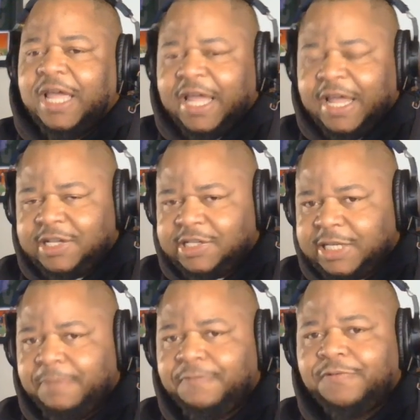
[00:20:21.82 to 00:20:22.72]

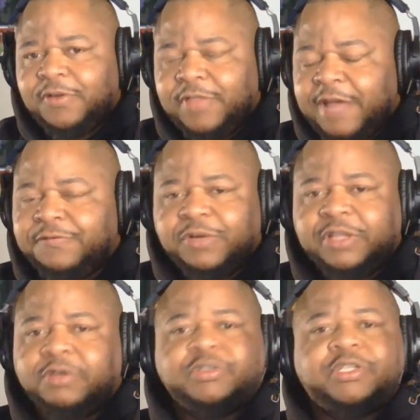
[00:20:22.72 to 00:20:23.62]
except for that free
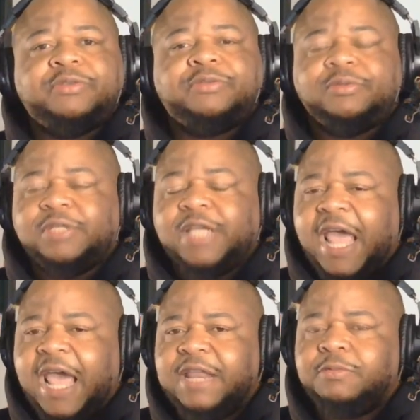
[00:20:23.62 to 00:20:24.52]
throw shoot.
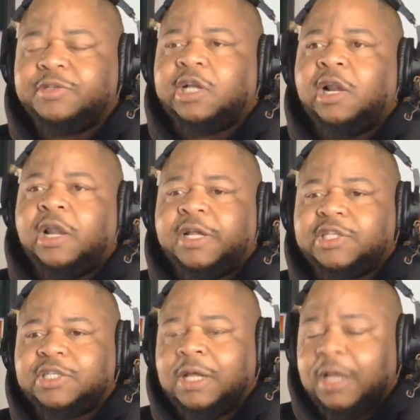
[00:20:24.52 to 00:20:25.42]
And it was
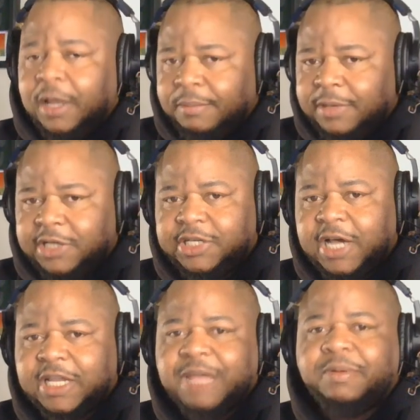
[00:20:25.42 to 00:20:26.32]
clutch because you got to
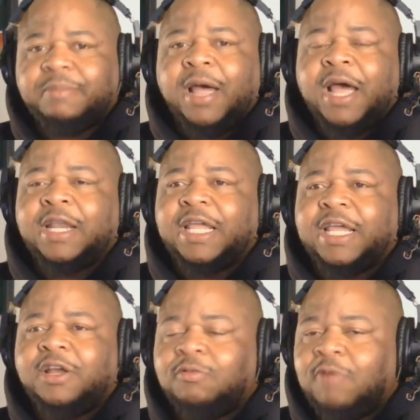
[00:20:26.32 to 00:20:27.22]
keep in mind, in
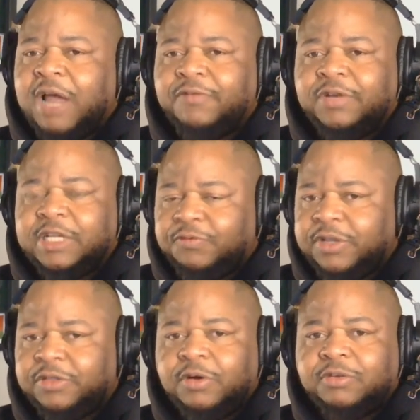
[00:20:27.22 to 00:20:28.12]
Unrivaled, these free
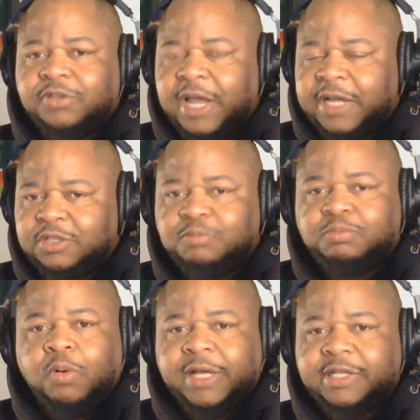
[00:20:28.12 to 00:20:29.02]
throws are like 2
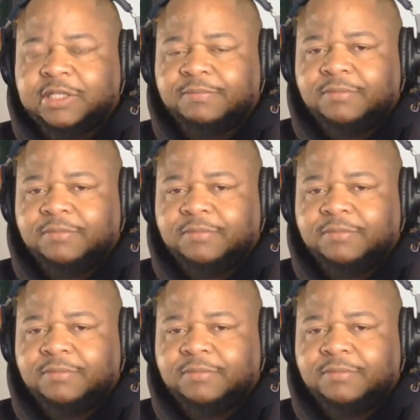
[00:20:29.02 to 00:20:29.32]
points.